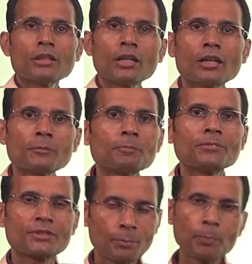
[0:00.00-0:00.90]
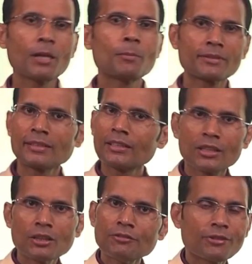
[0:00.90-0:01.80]
A simple muscle
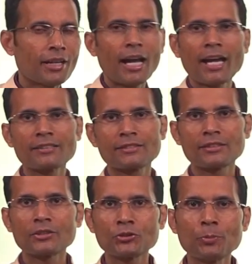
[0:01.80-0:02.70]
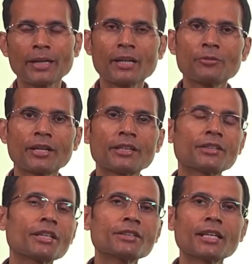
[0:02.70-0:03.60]
curve as uh, you might have read
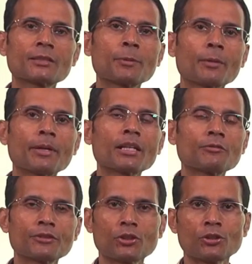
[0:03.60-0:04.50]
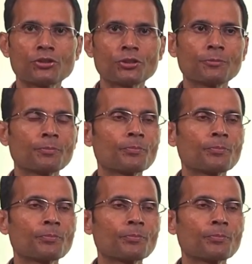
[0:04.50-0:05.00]
it in the experimental physiology.